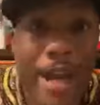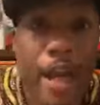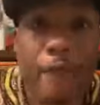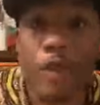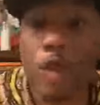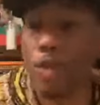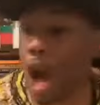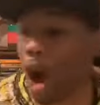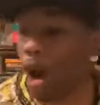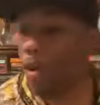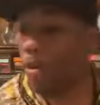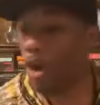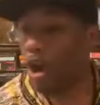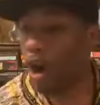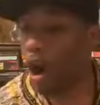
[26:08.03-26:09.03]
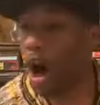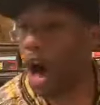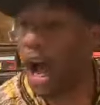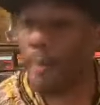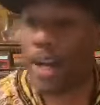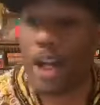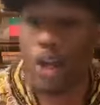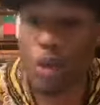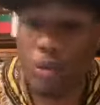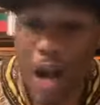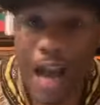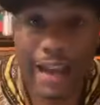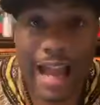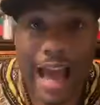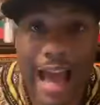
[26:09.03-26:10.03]
of you know or how many of you
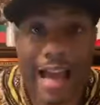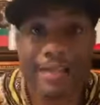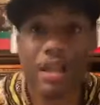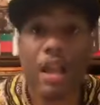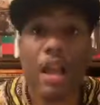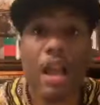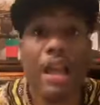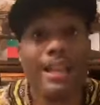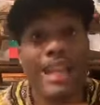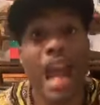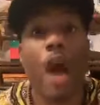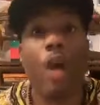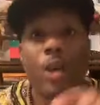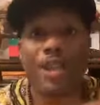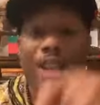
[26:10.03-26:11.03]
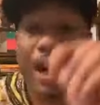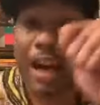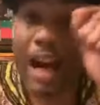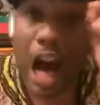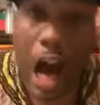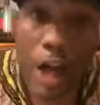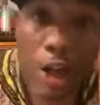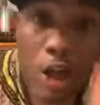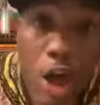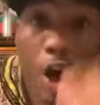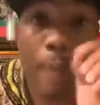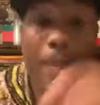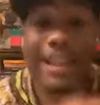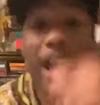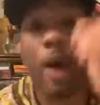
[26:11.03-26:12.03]
realize there was a, a
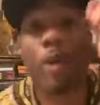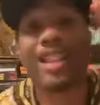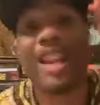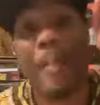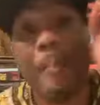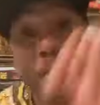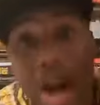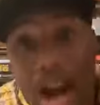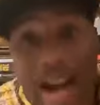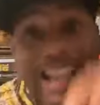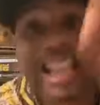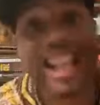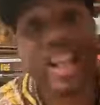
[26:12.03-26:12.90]
Europe, there was American